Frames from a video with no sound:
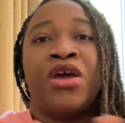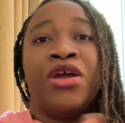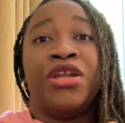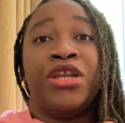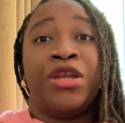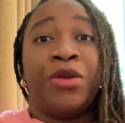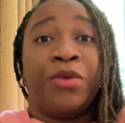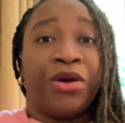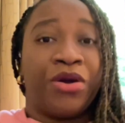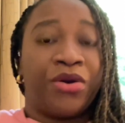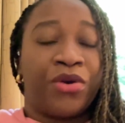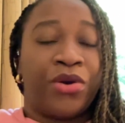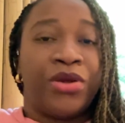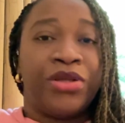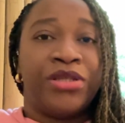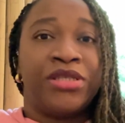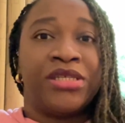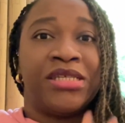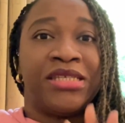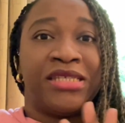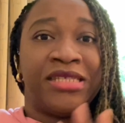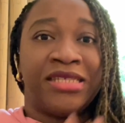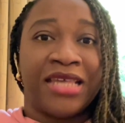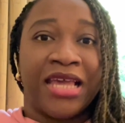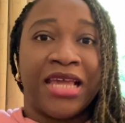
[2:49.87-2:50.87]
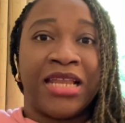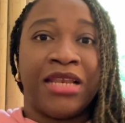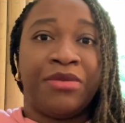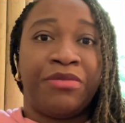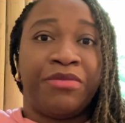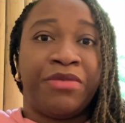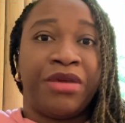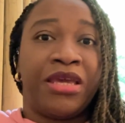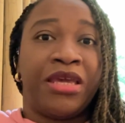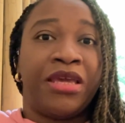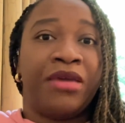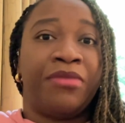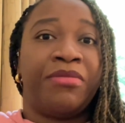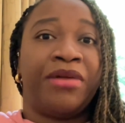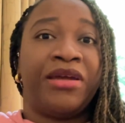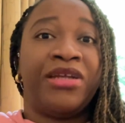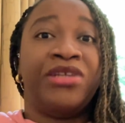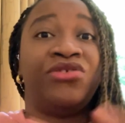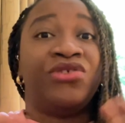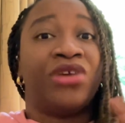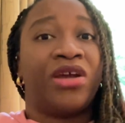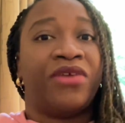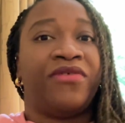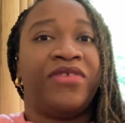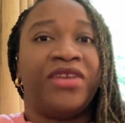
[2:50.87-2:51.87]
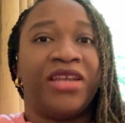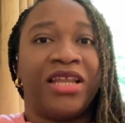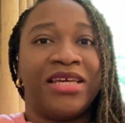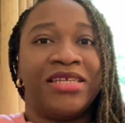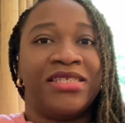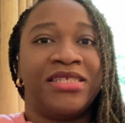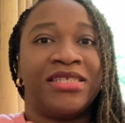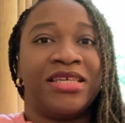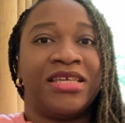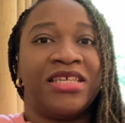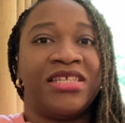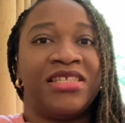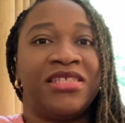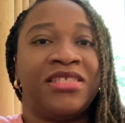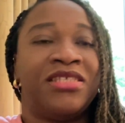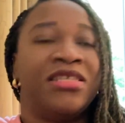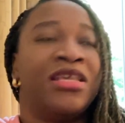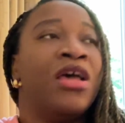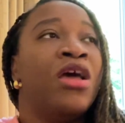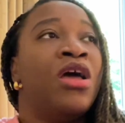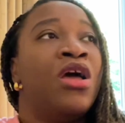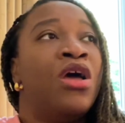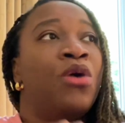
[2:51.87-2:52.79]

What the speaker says: they were going to send me my driving license